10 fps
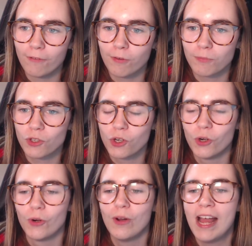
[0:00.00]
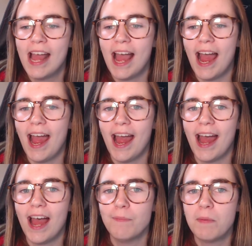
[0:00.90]
back from school,
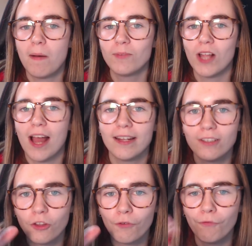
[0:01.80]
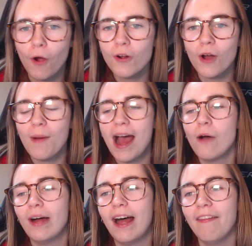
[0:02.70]
and my mum's like, got the photo
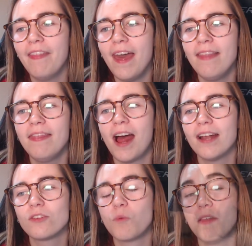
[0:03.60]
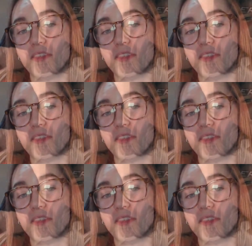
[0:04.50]
out, and then that is